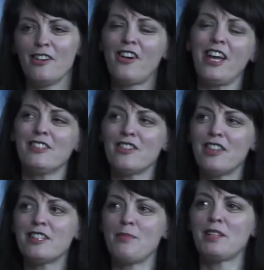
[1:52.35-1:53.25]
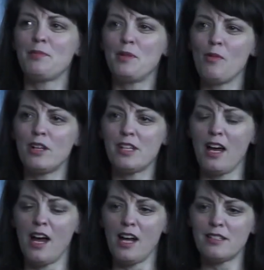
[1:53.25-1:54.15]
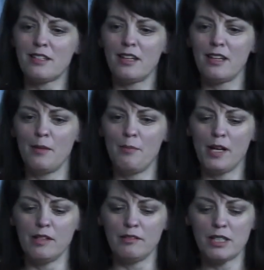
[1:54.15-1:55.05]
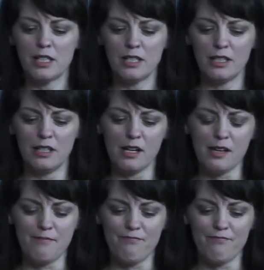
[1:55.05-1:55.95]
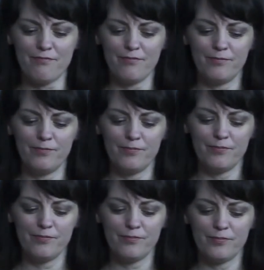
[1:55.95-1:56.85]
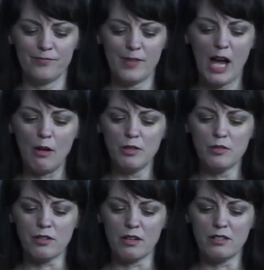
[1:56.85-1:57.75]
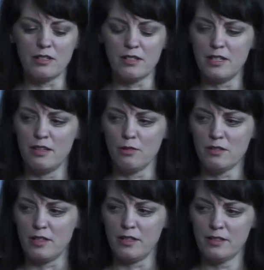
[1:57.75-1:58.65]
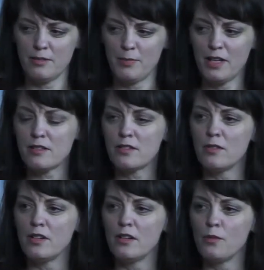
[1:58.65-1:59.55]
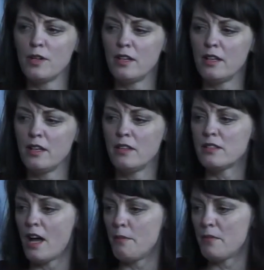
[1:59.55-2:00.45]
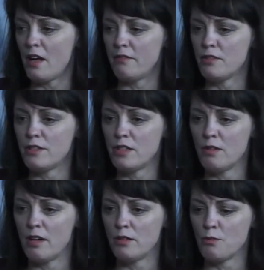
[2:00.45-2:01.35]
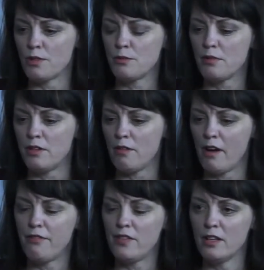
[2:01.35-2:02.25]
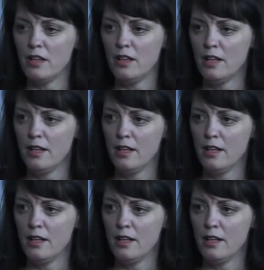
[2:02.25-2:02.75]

Okay, so this makes me want to ask about um, how you started to see those things because when in the time that I've known you and worked with you, I feel